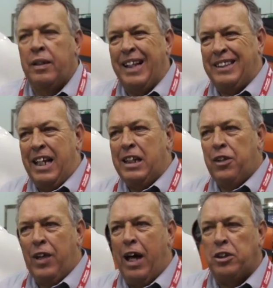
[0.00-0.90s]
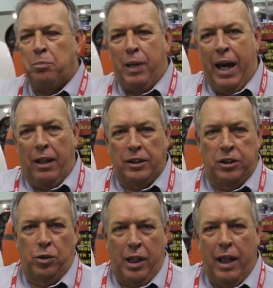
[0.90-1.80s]
That's 80,000 pounds,
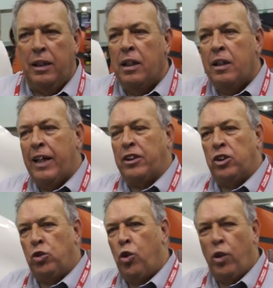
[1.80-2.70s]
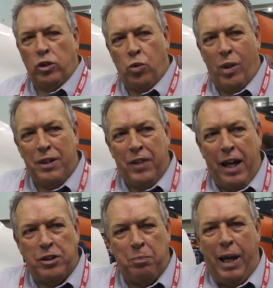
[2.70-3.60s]
okay? That's
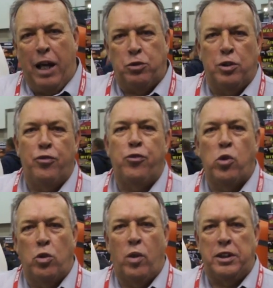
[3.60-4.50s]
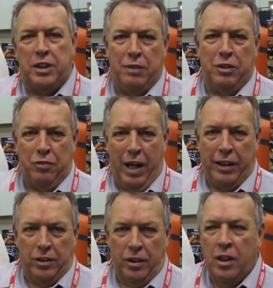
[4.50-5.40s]
20,000 pounds with a 4-to-1 safety
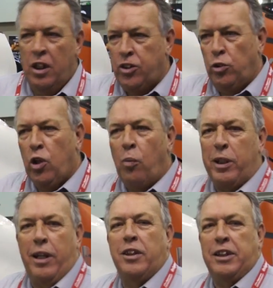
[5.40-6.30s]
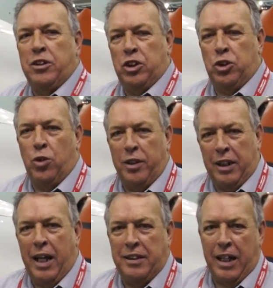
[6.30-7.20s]
factor. So nobody else has a strut
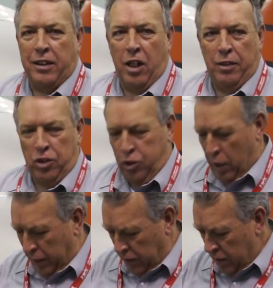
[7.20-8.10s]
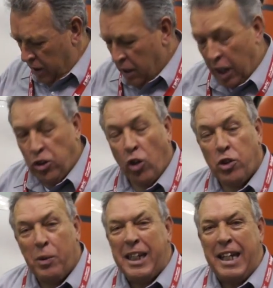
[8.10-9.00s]
that has that kind of strength. I
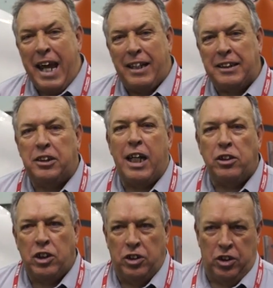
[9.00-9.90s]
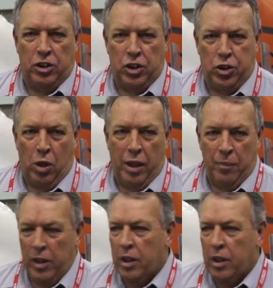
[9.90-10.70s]
told you we could add extensions to the strut.